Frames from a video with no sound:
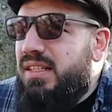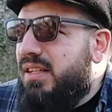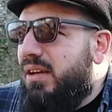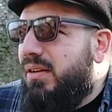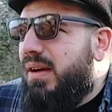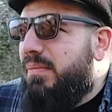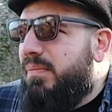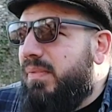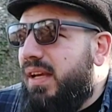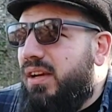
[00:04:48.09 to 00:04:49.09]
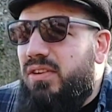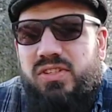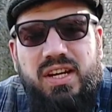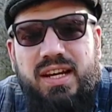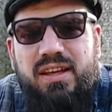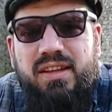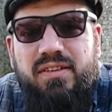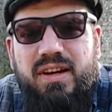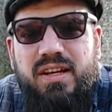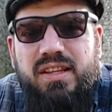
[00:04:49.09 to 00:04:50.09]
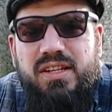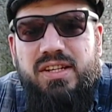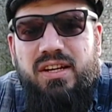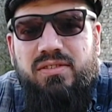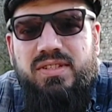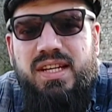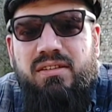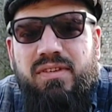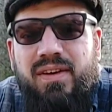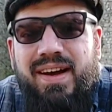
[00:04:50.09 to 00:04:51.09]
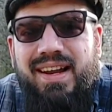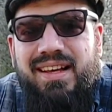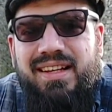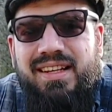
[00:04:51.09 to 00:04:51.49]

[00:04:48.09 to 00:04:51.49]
So yeah, go and check out their channel, In Valhalla.